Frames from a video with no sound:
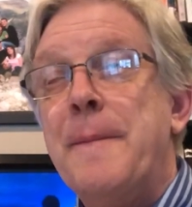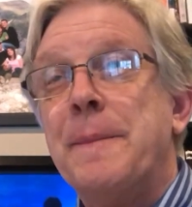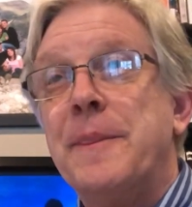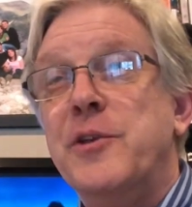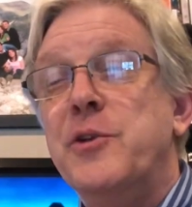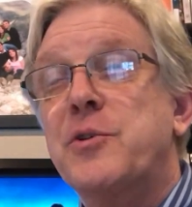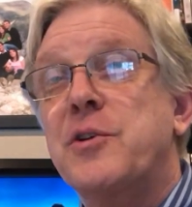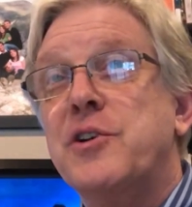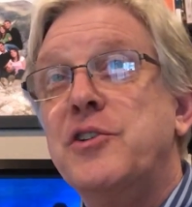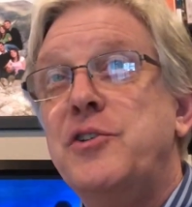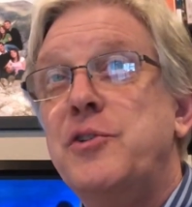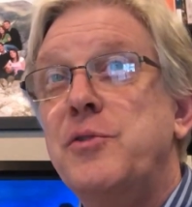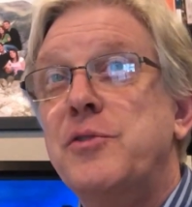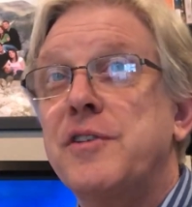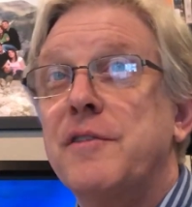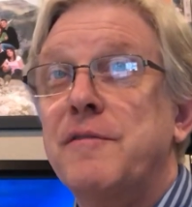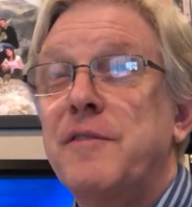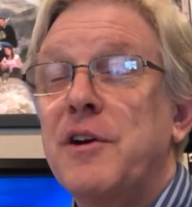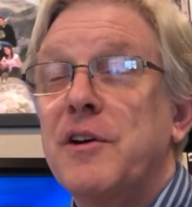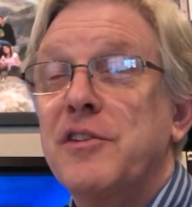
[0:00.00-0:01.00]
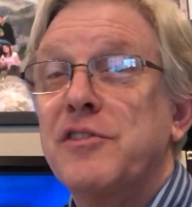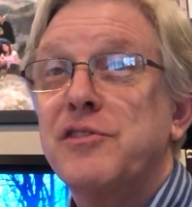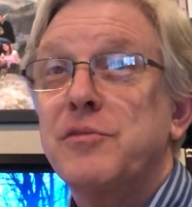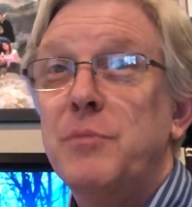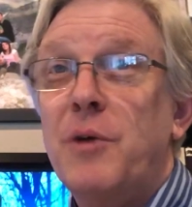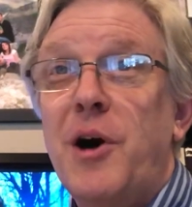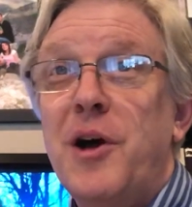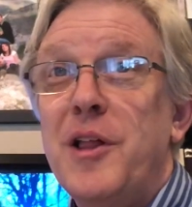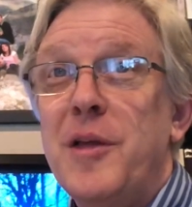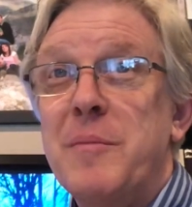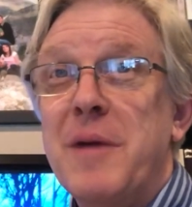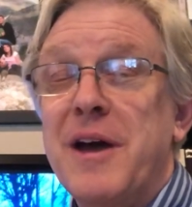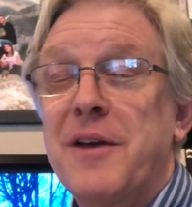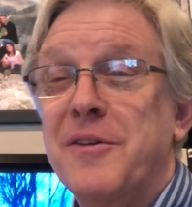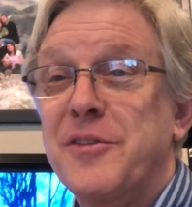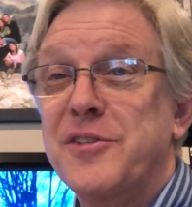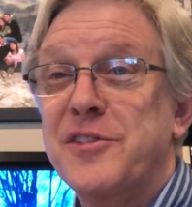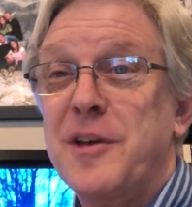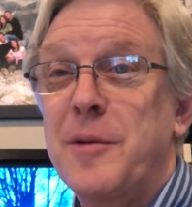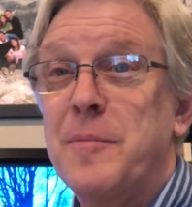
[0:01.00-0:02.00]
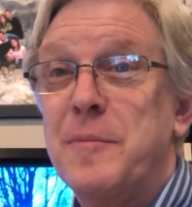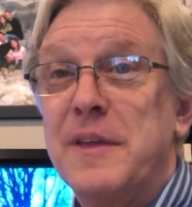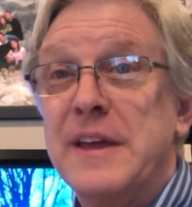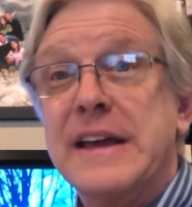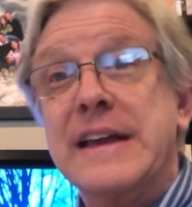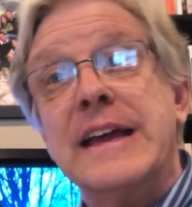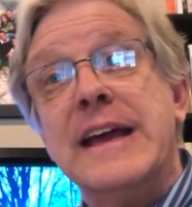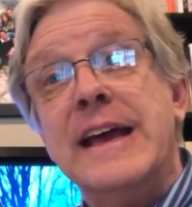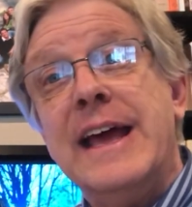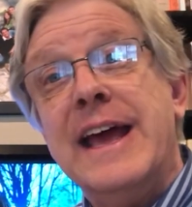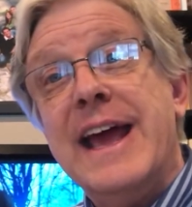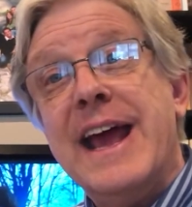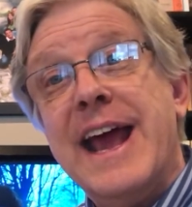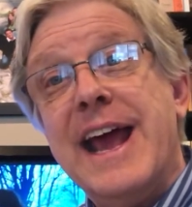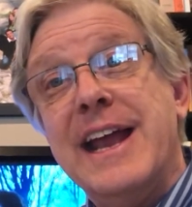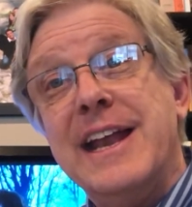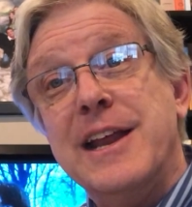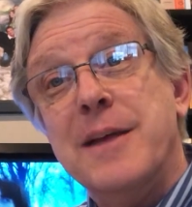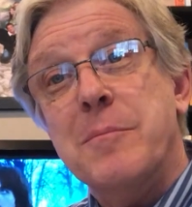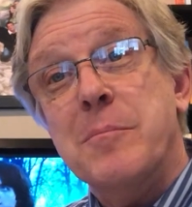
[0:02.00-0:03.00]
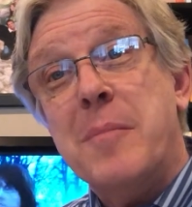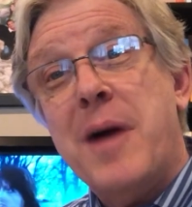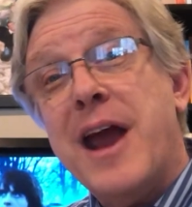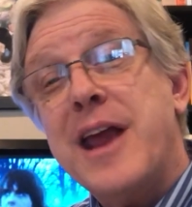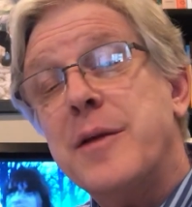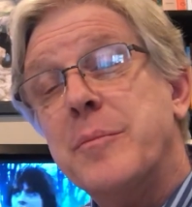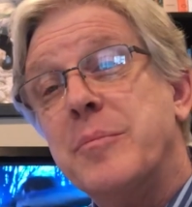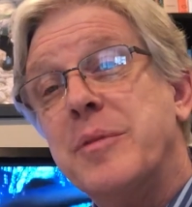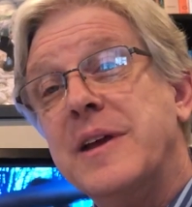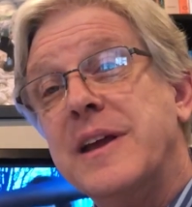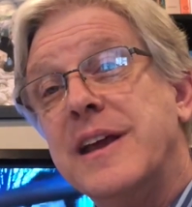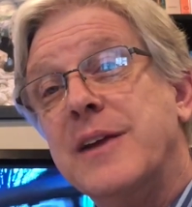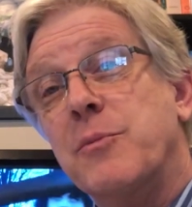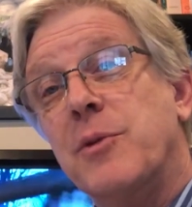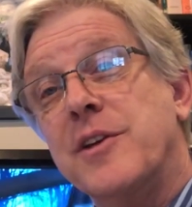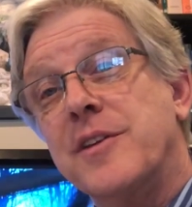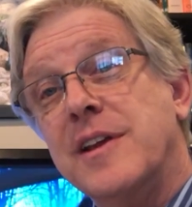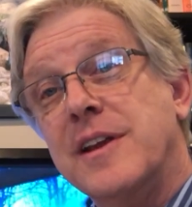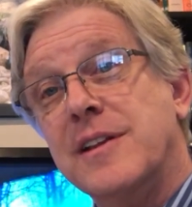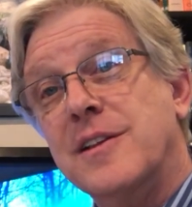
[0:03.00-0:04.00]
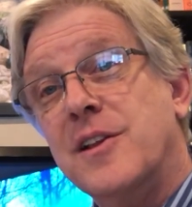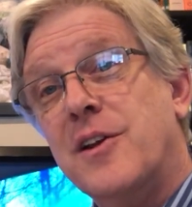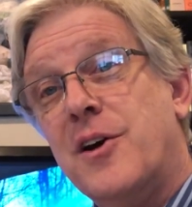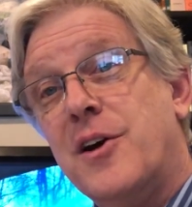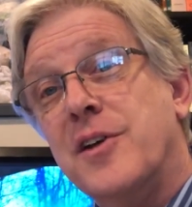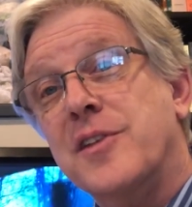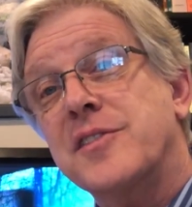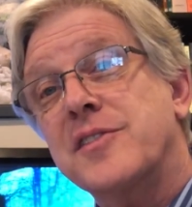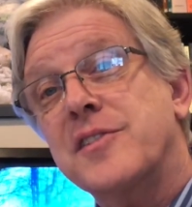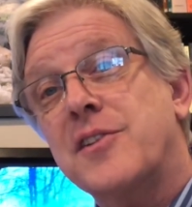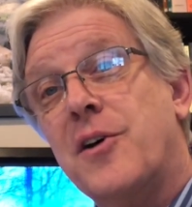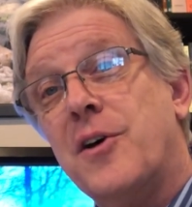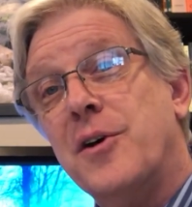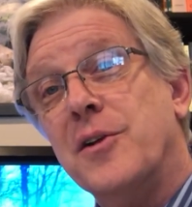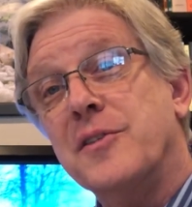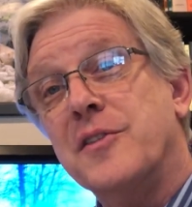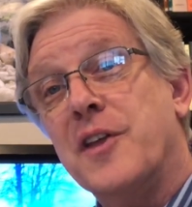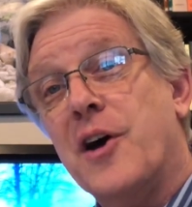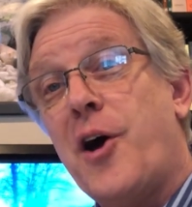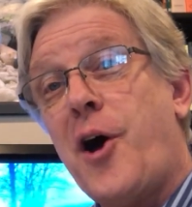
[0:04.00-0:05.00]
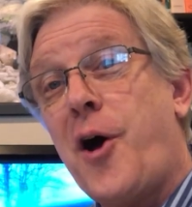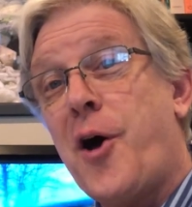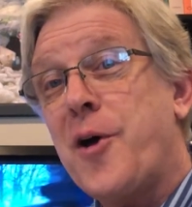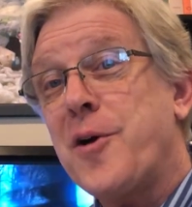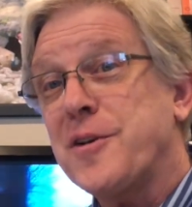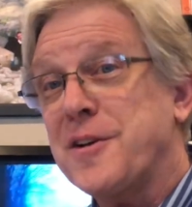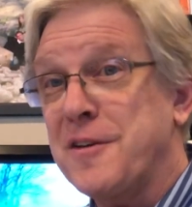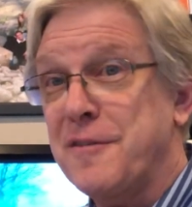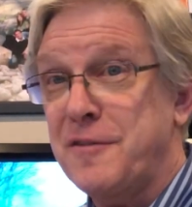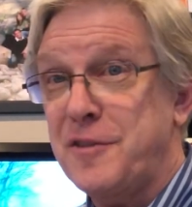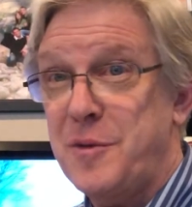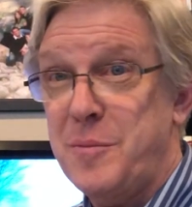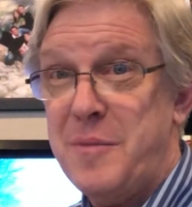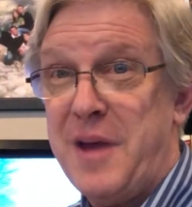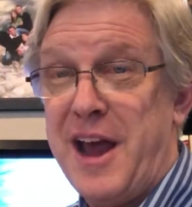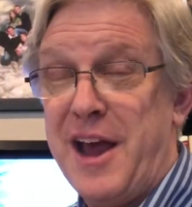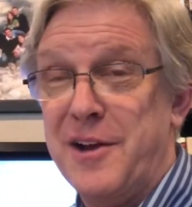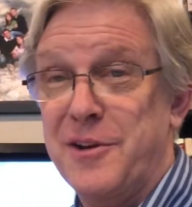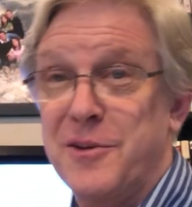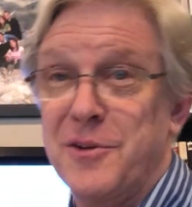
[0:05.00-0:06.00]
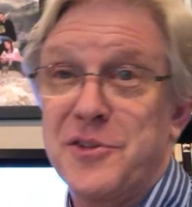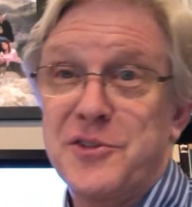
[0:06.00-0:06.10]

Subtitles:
You could use a very small amount of something, and it might be what in law is called the heart of the matter.